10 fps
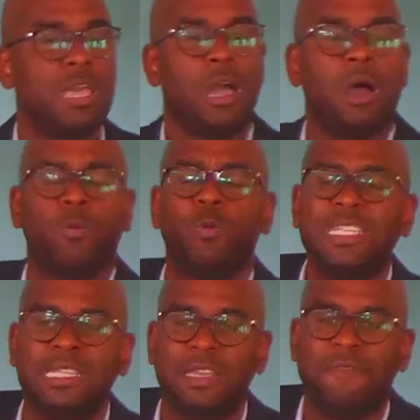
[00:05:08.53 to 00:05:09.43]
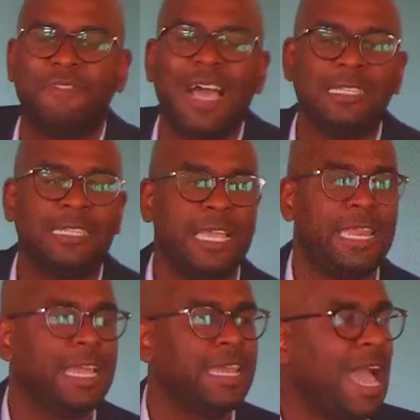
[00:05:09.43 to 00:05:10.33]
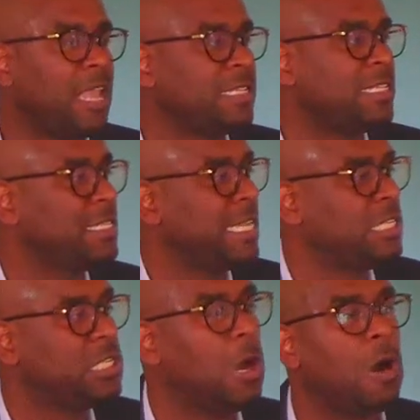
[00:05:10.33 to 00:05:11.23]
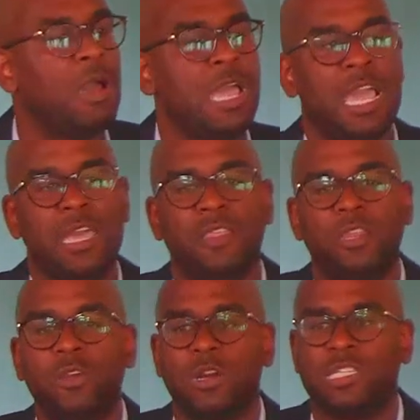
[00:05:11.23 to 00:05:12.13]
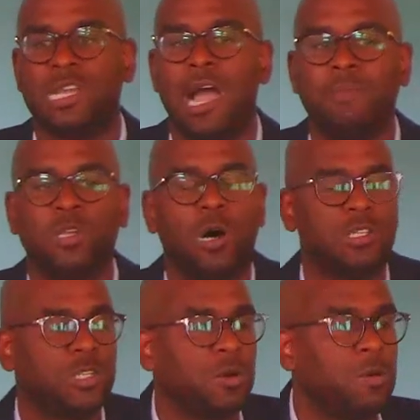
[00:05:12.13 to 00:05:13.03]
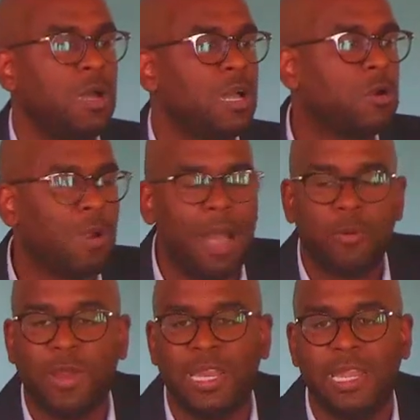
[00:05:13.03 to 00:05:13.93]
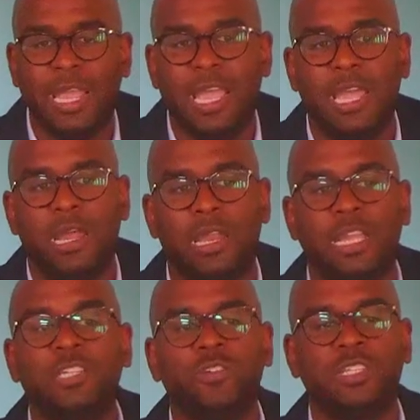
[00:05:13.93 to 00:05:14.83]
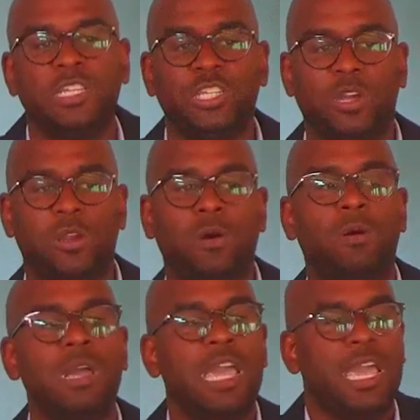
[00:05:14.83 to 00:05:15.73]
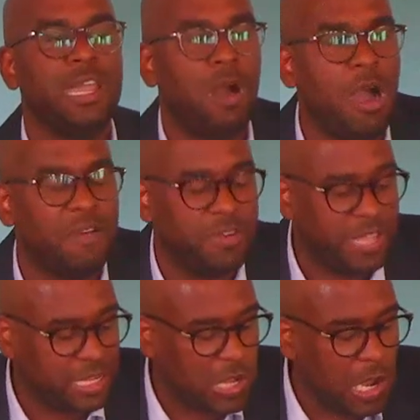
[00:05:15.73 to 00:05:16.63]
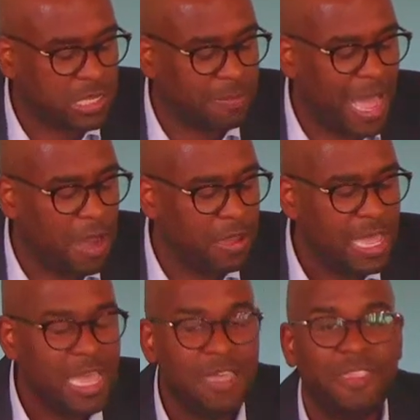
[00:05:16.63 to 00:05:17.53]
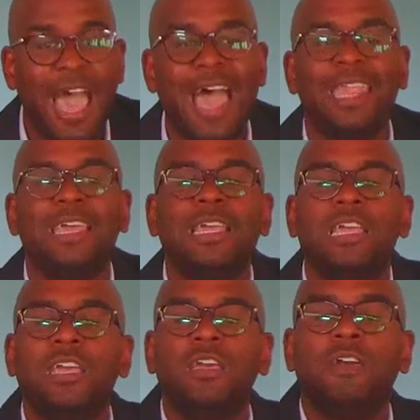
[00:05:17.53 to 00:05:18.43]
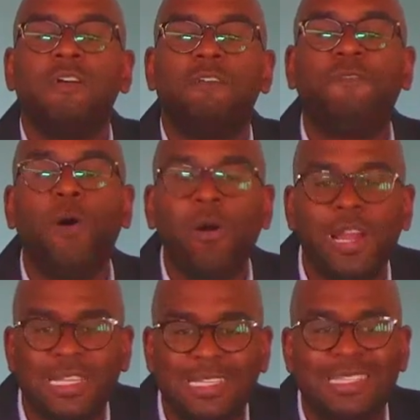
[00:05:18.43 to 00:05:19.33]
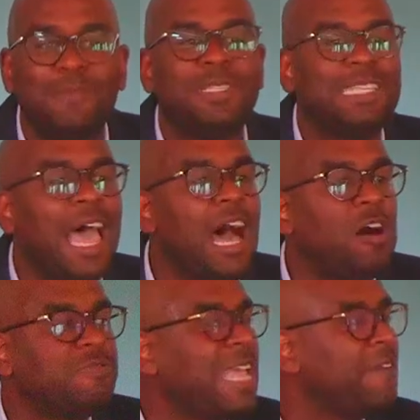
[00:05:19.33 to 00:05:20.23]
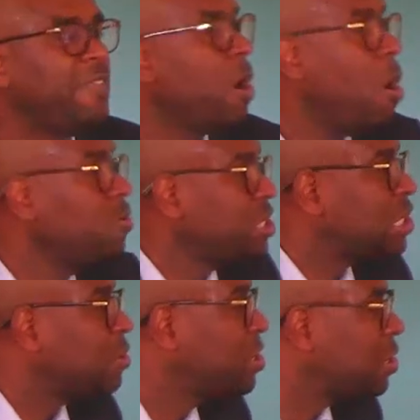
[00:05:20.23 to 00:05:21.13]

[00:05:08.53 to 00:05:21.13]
A recent fascinating analysis I saw and the New York Times also corroborated in an interesting journal in Harvard that talked about that forests themselves have their own social